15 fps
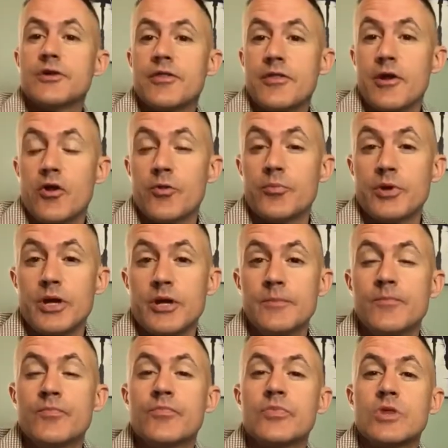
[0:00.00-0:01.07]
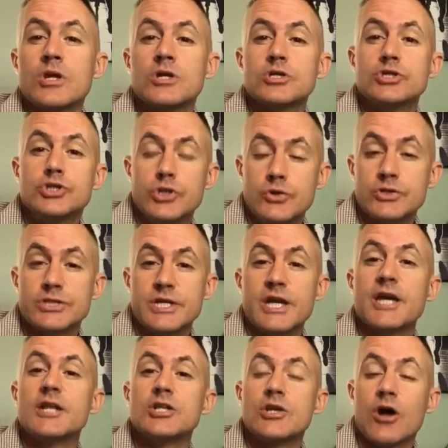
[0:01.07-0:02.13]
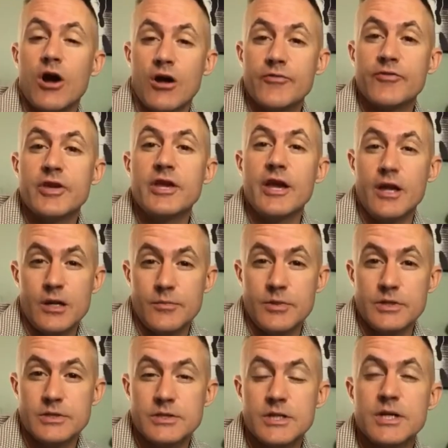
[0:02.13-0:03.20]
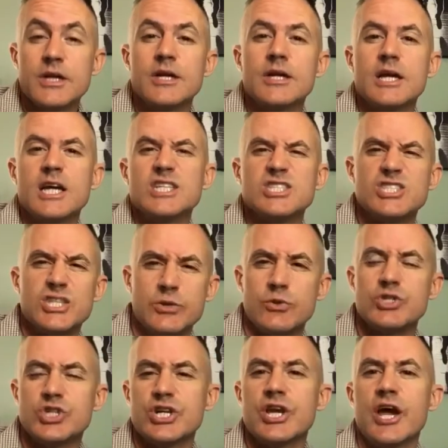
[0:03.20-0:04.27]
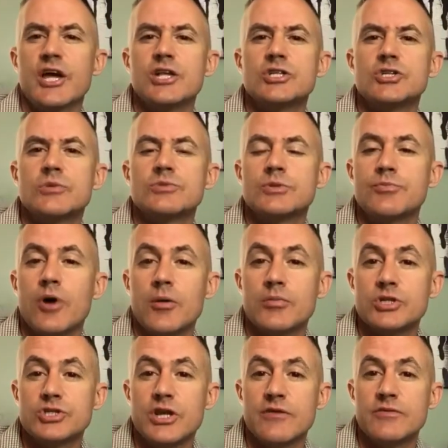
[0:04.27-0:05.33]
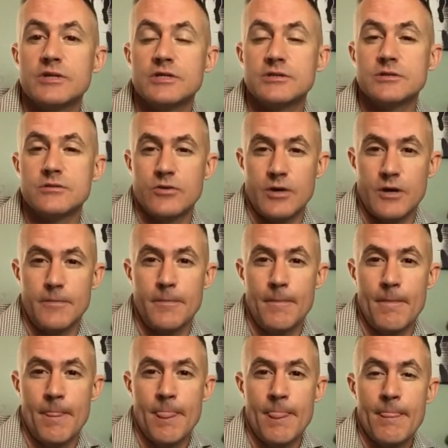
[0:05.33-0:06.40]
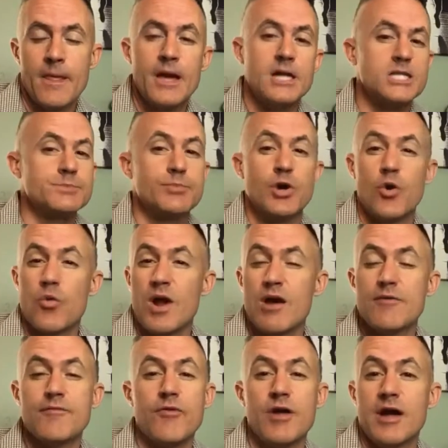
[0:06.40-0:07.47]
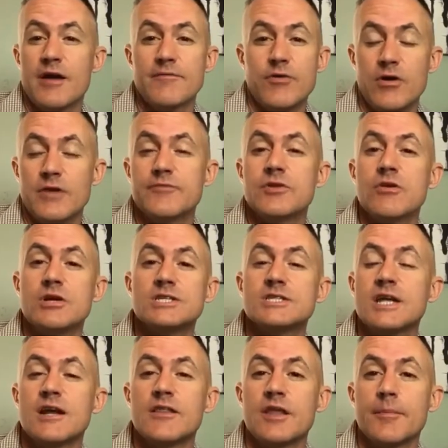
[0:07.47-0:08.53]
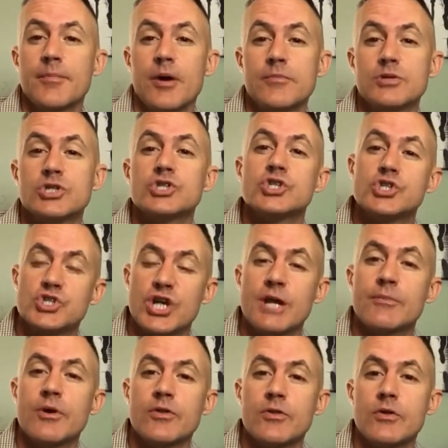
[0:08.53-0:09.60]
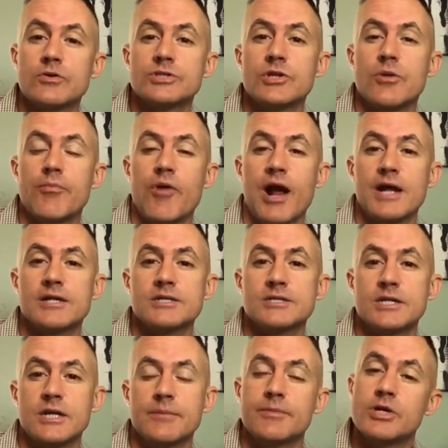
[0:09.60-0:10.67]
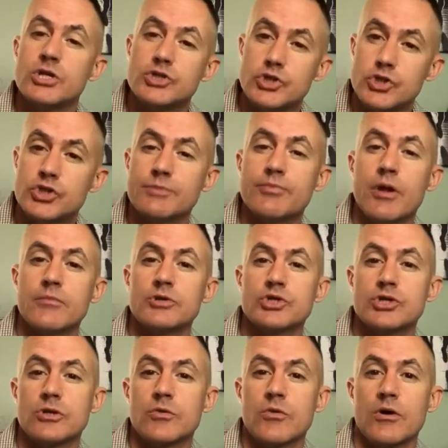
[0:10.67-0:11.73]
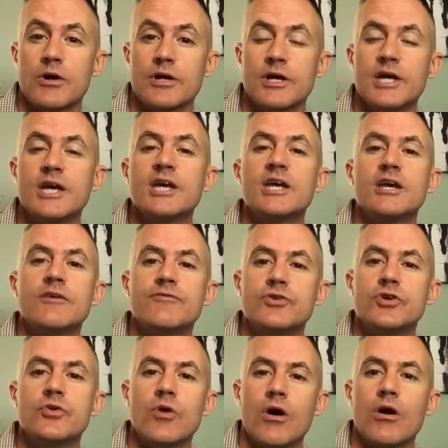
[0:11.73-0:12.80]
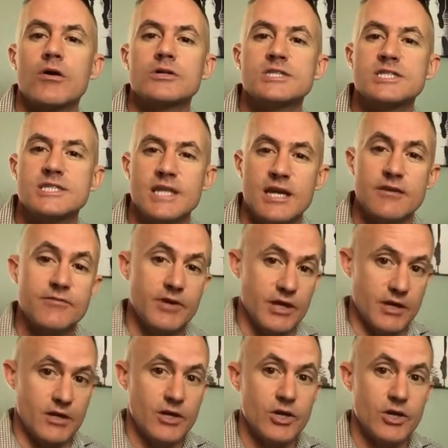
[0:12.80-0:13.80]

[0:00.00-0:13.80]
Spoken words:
therapy, juicing, and coffee enemas, and see what you get in terms of published evidence, okay? And it's been around forever. If there isn't anything published, shame on those that are practicing it, because you should publish your work. If you are saving